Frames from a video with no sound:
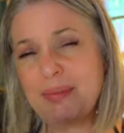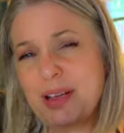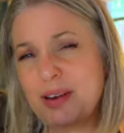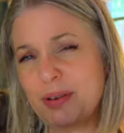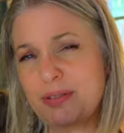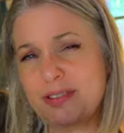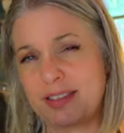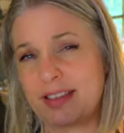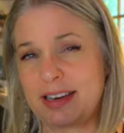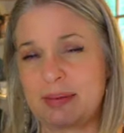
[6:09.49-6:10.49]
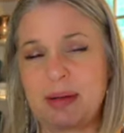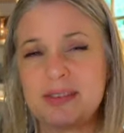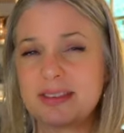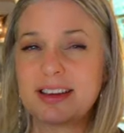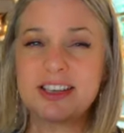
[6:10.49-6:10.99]
I'm not going to roast it this time. I'm
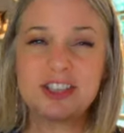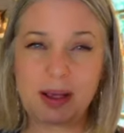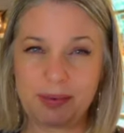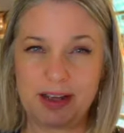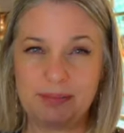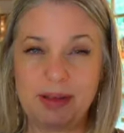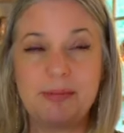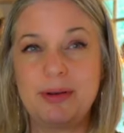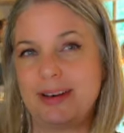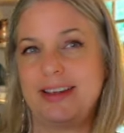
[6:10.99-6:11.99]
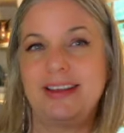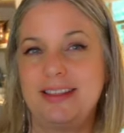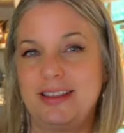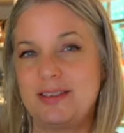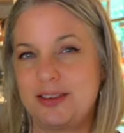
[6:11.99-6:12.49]
just going to chop it up and put it
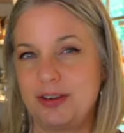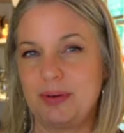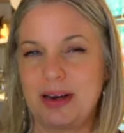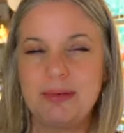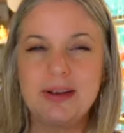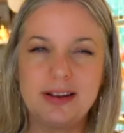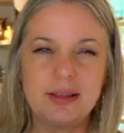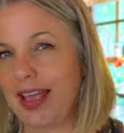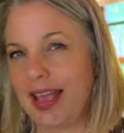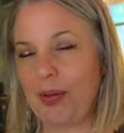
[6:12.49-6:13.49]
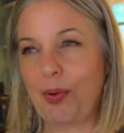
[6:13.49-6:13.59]
in the stew when I put in the potatoes.